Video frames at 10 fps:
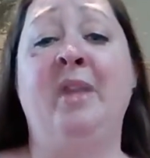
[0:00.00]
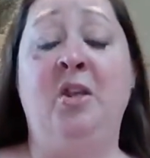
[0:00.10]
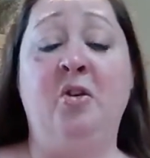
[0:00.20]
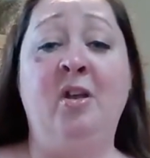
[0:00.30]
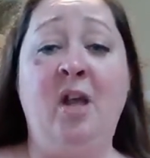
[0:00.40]

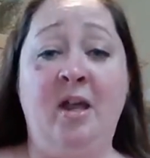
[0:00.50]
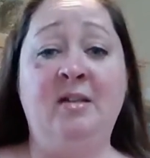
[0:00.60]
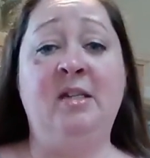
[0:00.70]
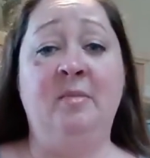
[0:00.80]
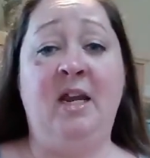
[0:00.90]
You can cut a
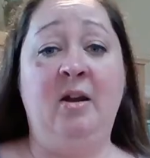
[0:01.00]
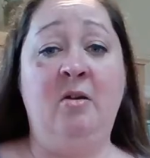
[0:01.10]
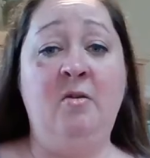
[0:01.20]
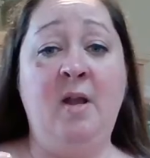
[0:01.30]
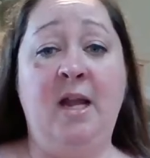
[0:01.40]

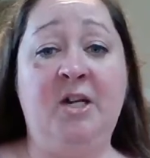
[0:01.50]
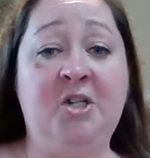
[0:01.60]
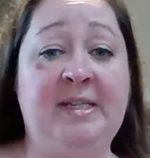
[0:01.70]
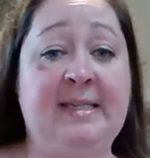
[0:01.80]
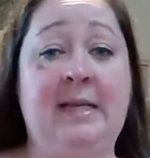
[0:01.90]
tomato and it
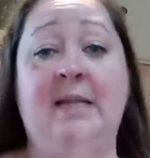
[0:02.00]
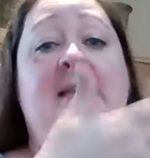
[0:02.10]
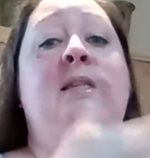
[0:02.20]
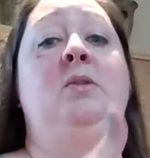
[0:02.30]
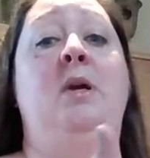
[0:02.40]
just
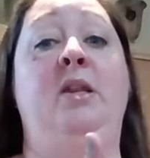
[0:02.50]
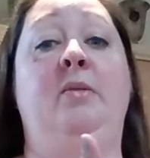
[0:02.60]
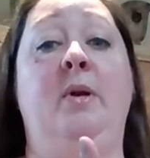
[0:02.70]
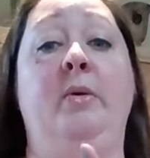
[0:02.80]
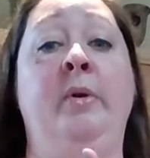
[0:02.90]
slices right
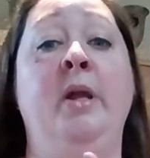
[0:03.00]
through.